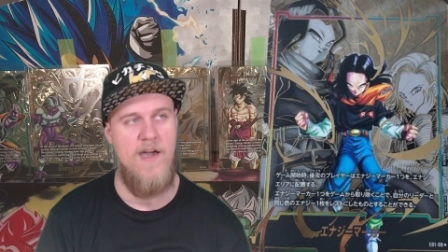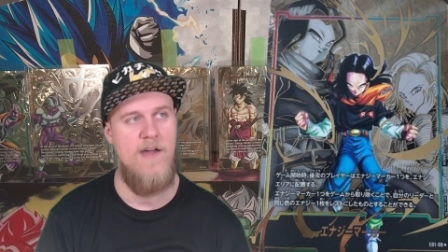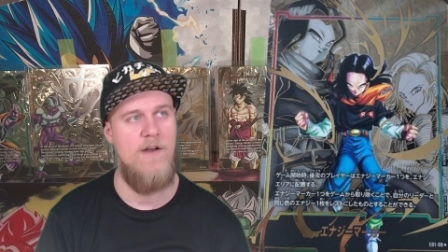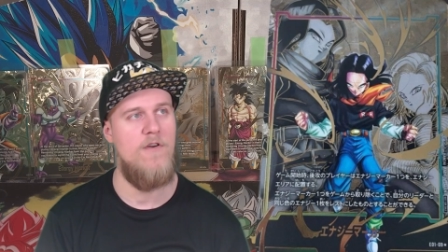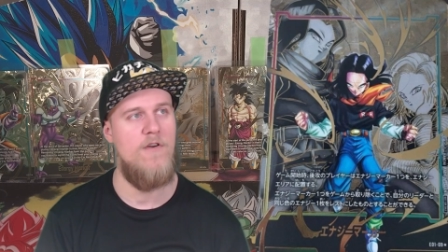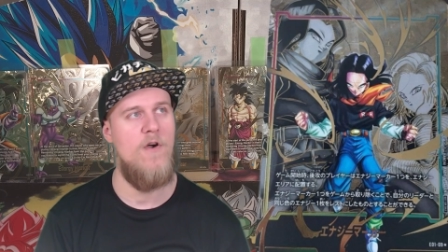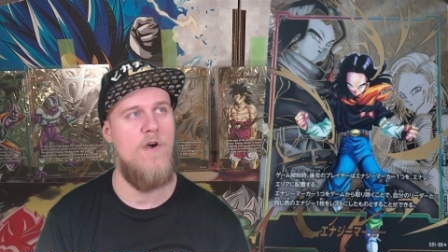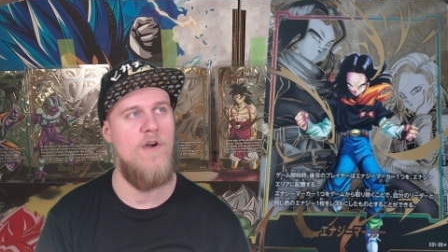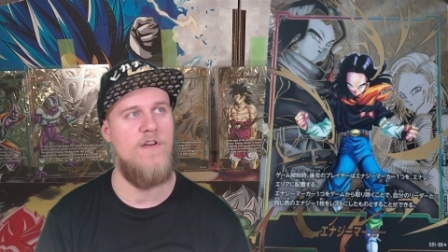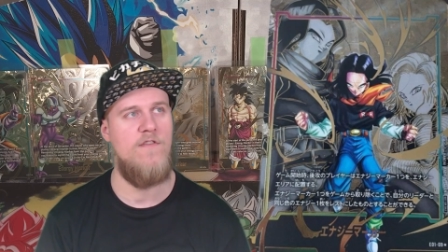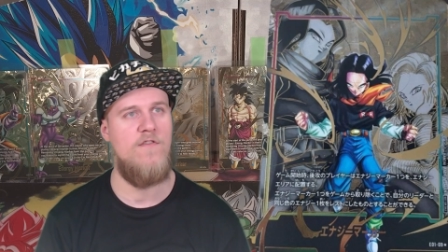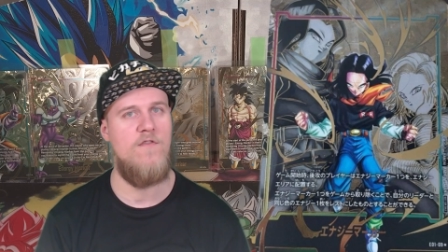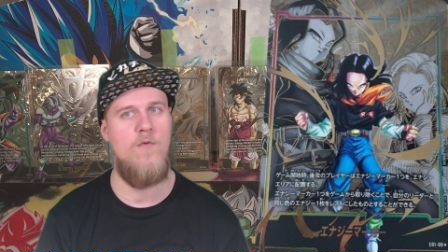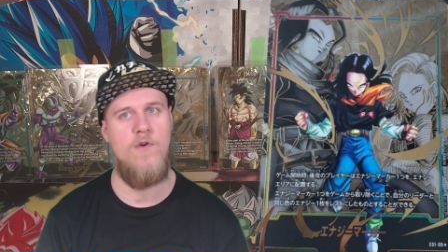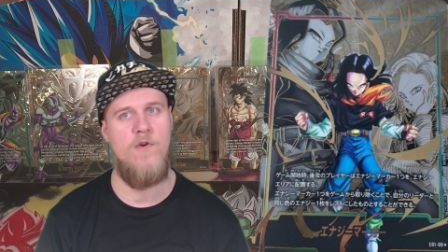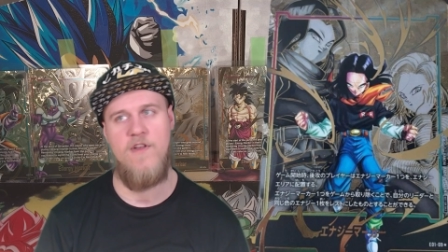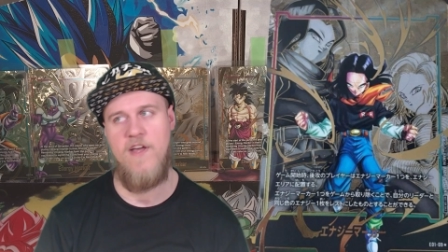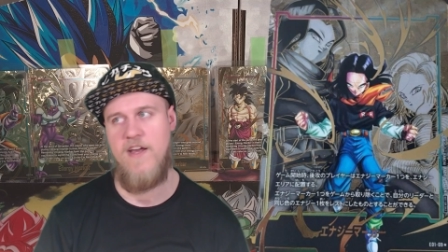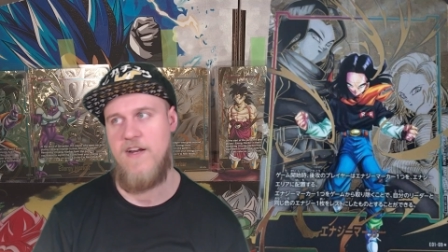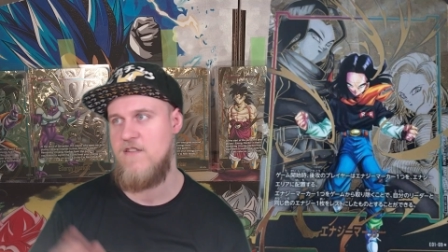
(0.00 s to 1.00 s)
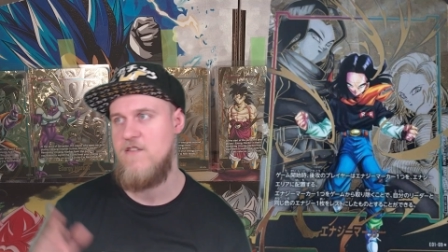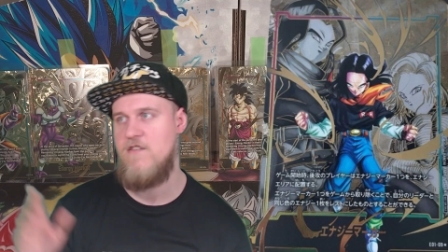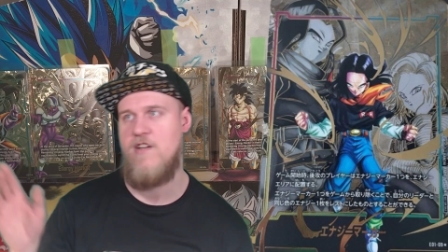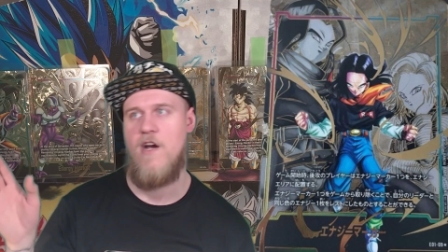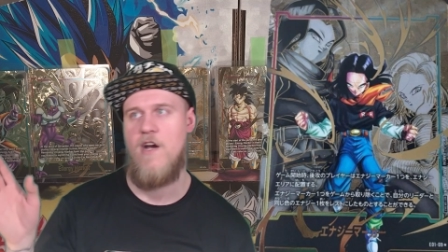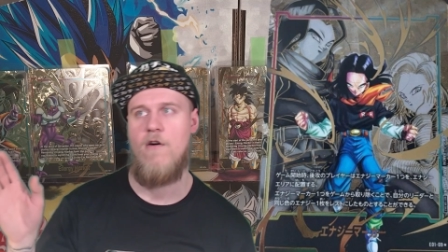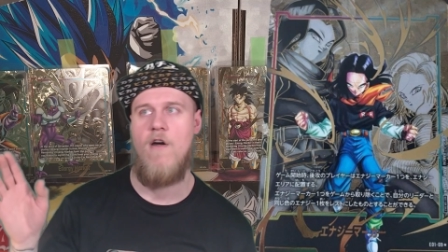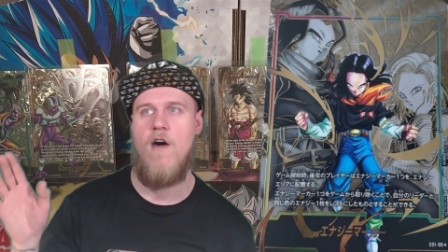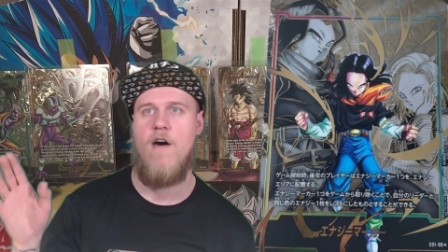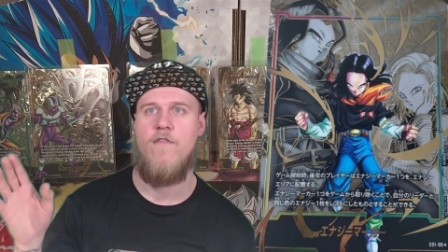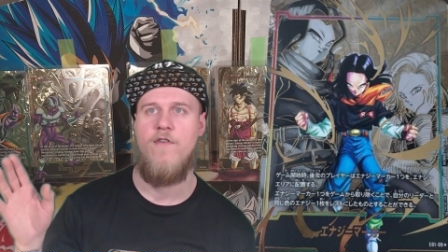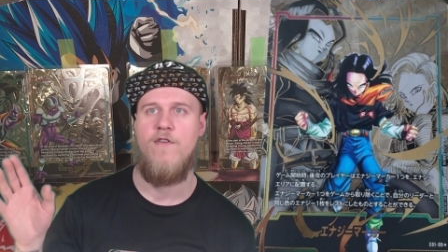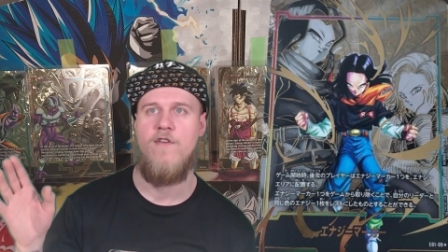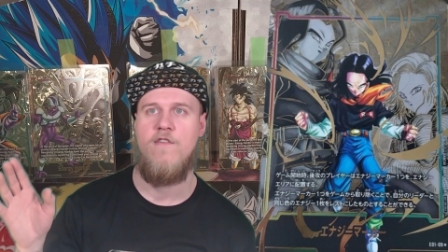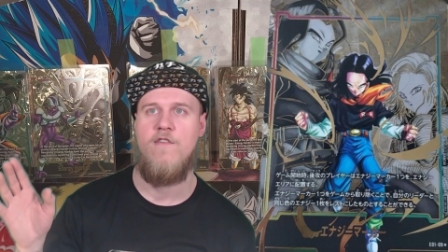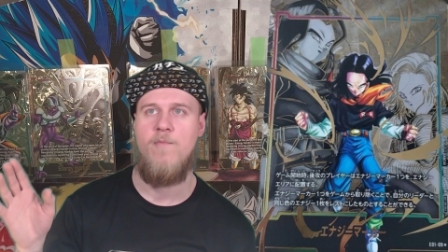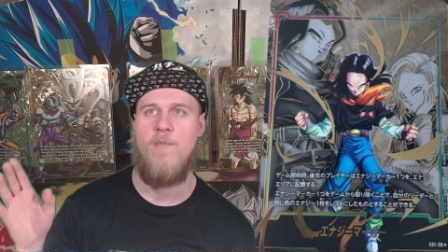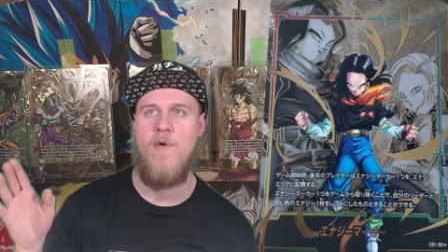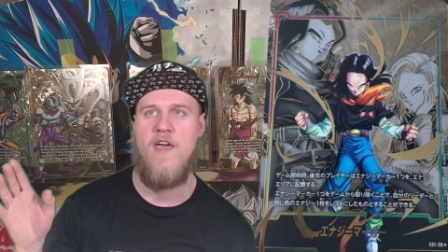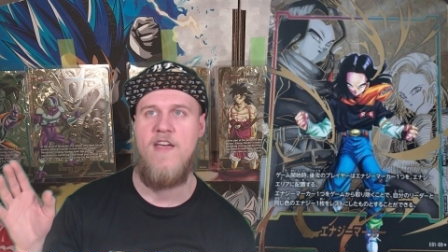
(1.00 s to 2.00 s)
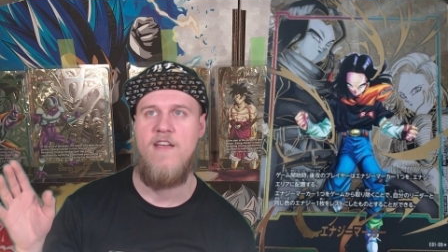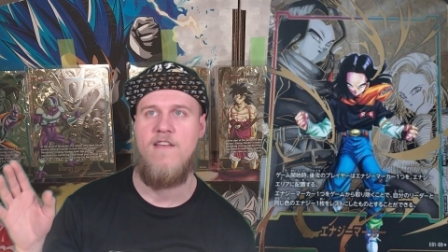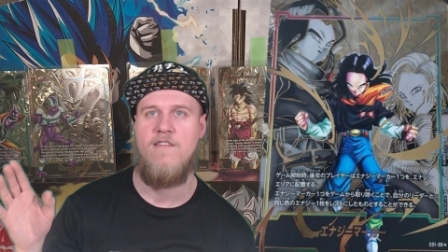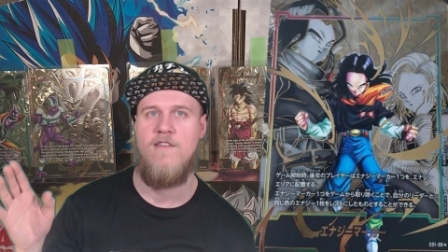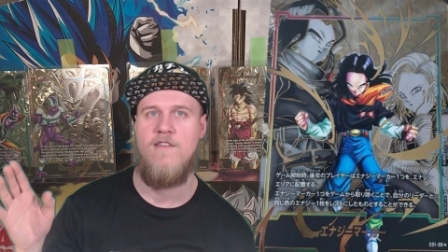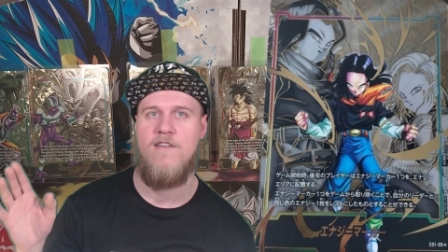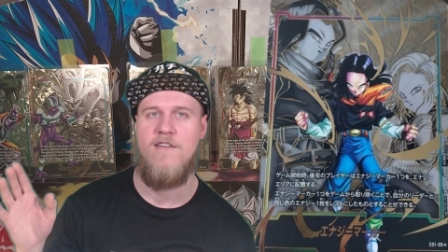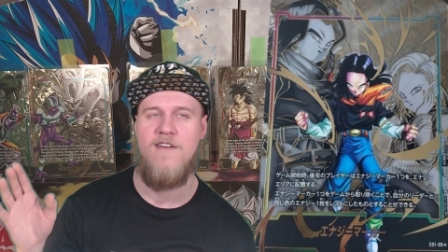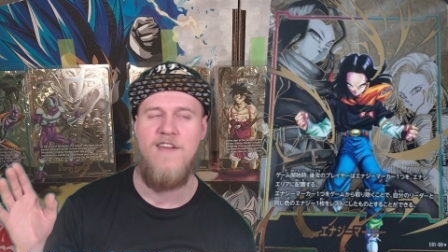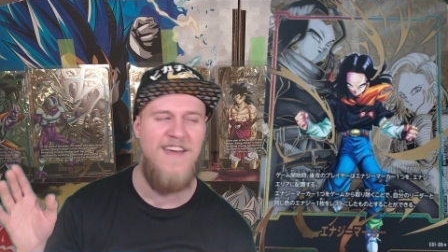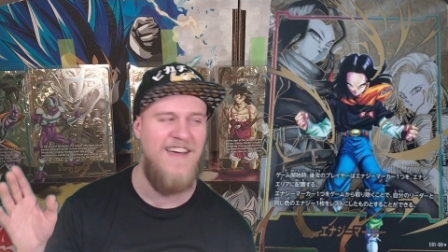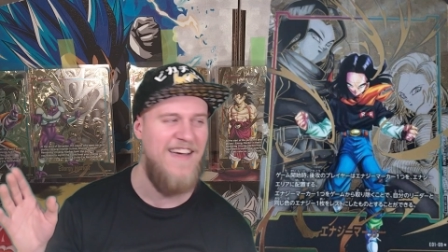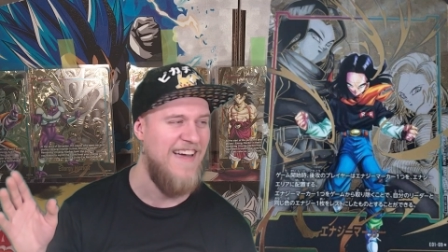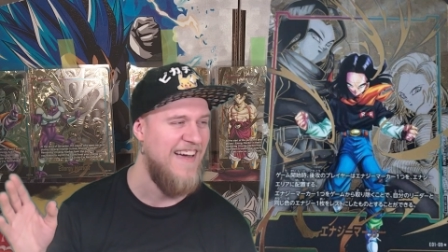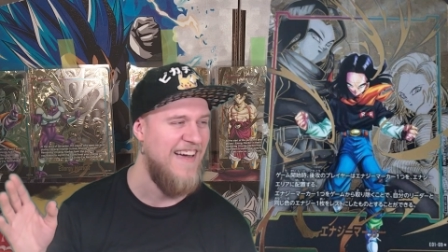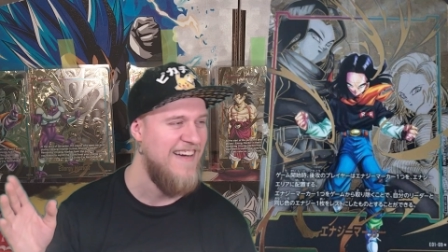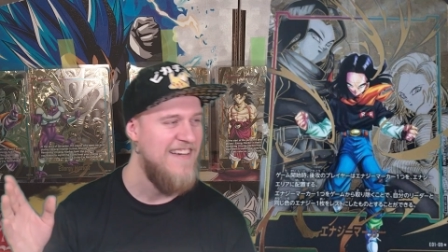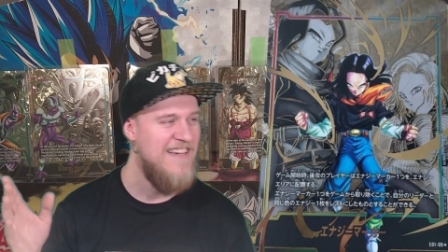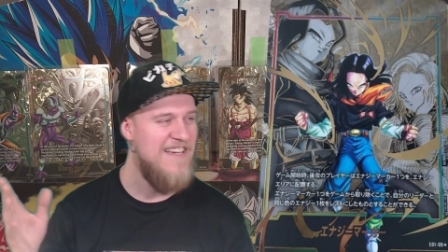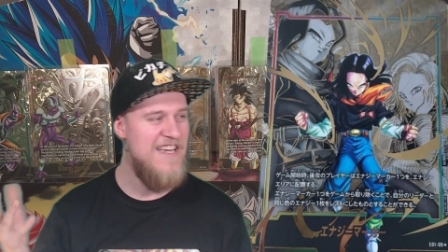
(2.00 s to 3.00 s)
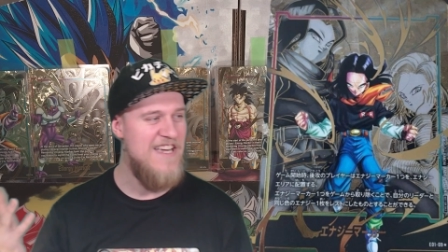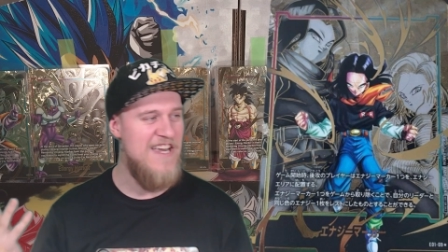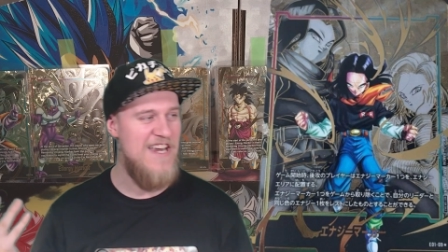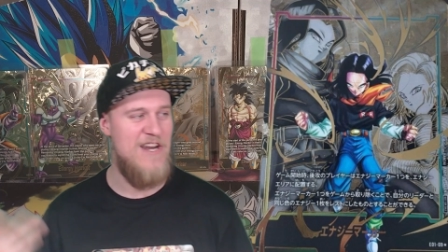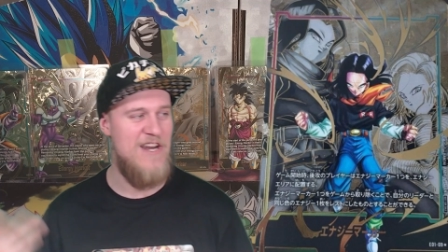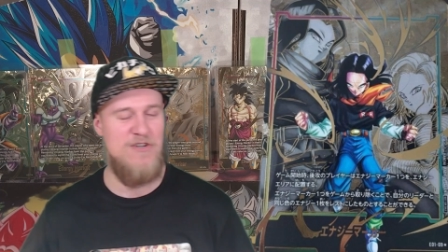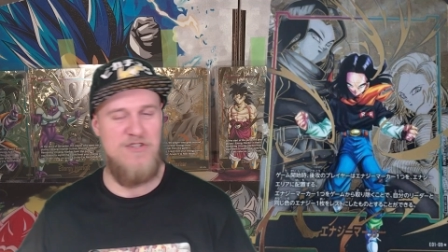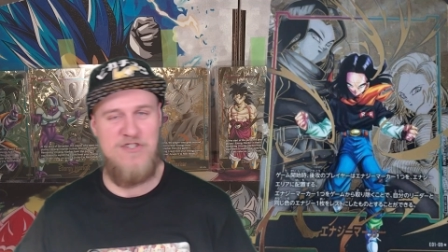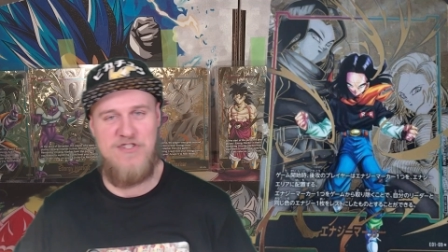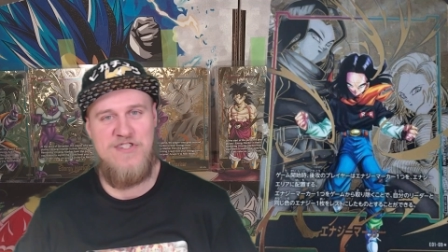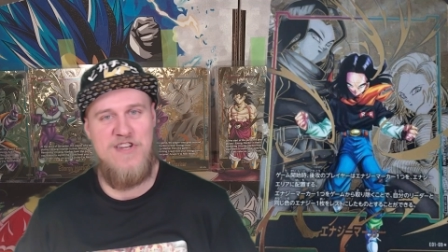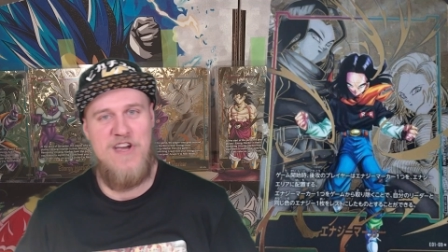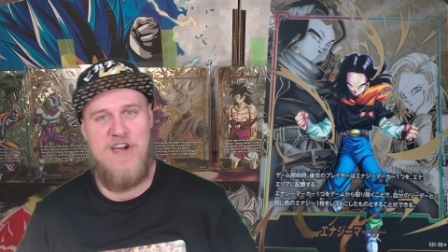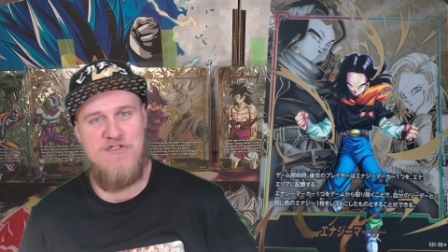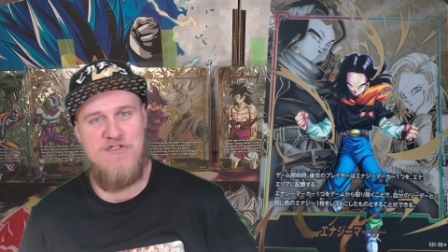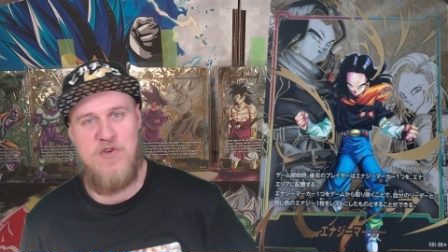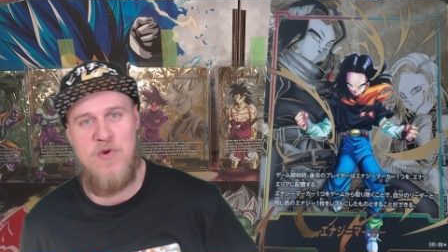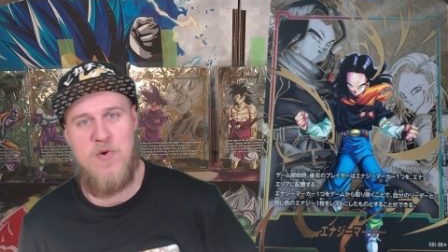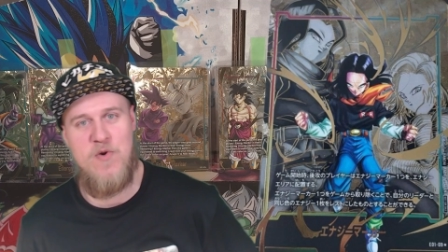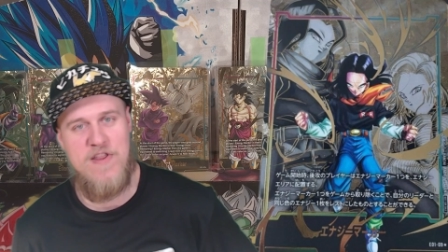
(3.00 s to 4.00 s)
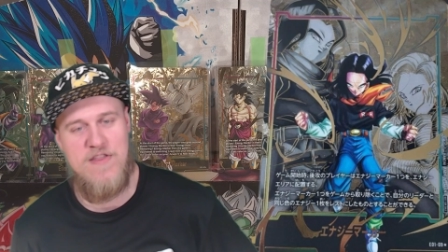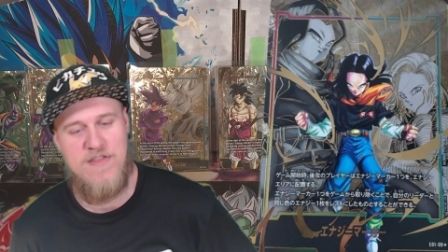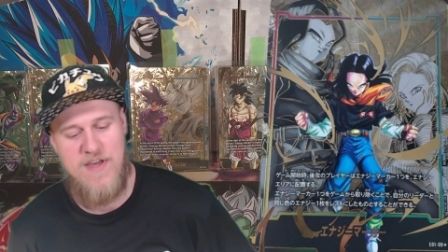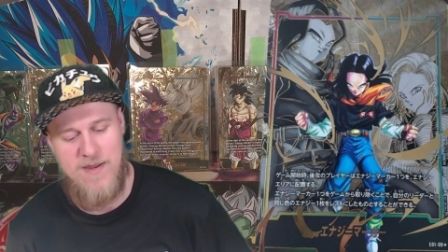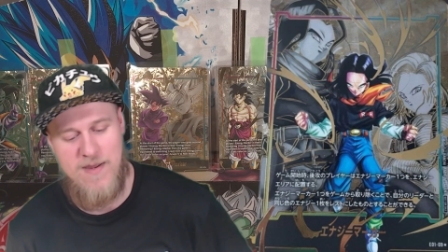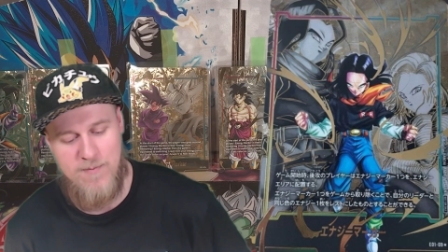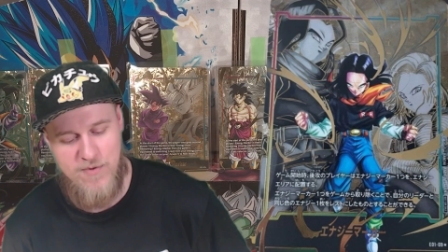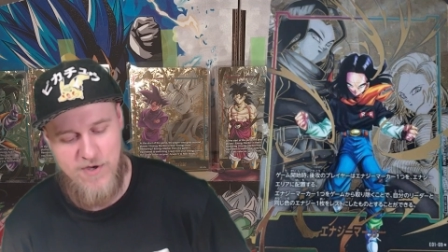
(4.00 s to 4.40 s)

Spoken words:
I don't know. I just don't want to like stare off into space and you know, just not do anything.